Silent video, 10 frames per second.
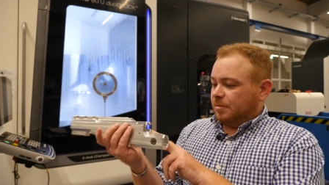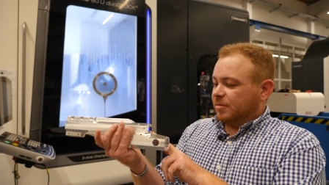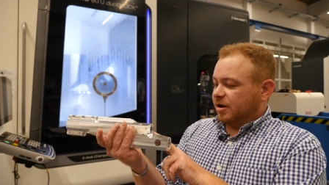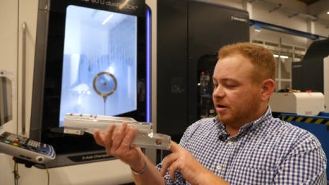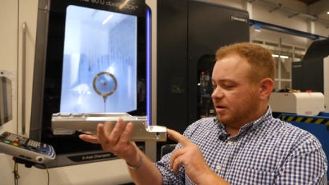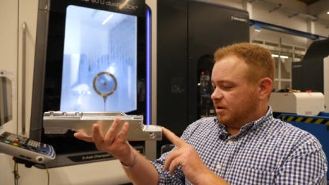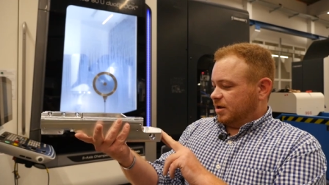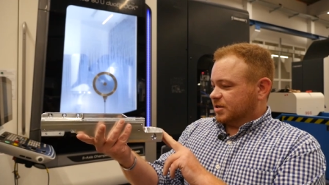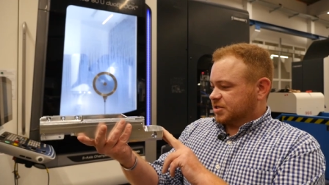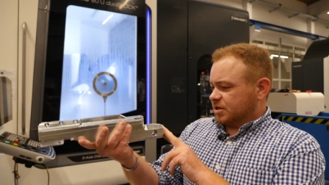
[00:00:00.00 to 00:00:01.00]
But
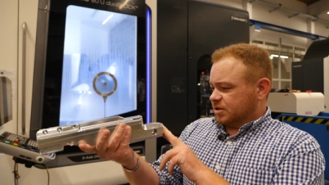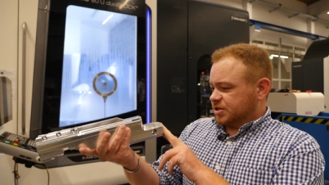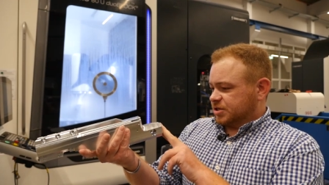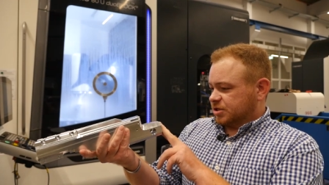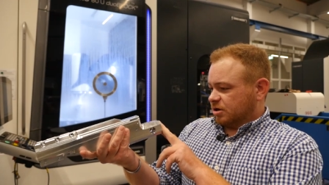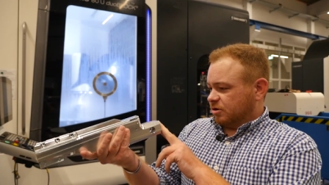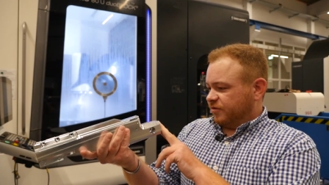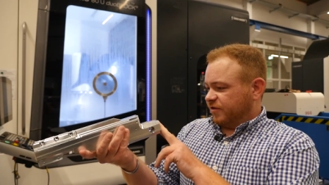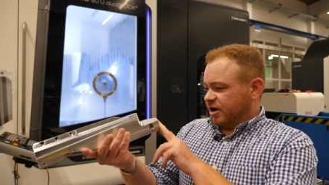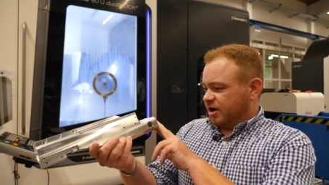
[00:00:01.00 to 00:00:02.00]
it's so
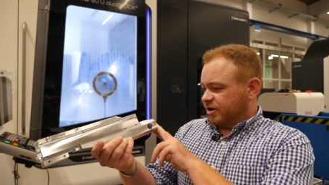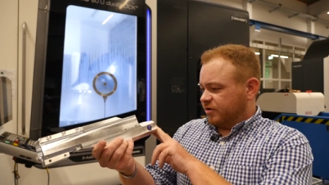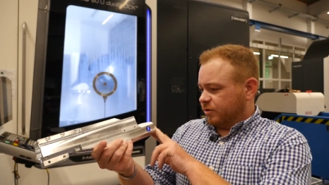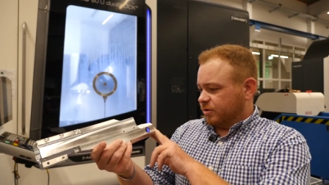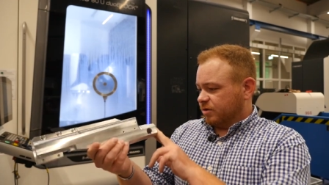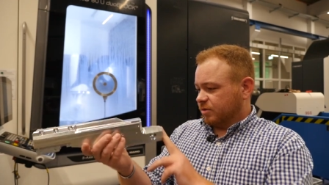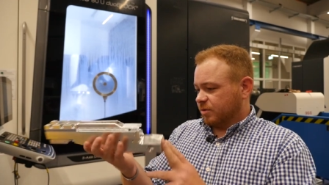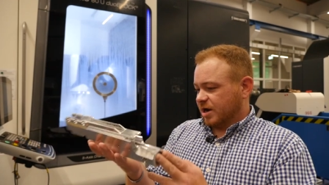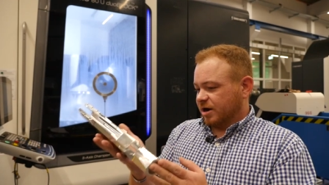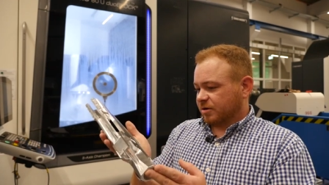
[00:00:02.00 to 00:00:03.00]
very cool,
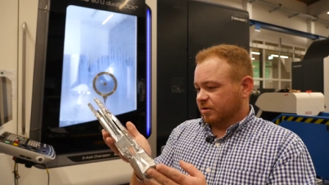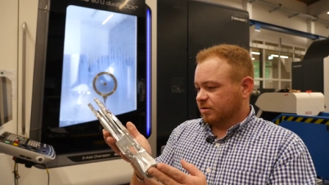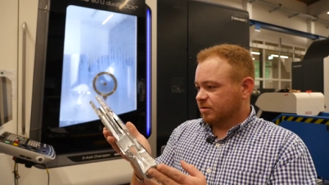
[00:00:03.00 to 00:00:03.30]
wow.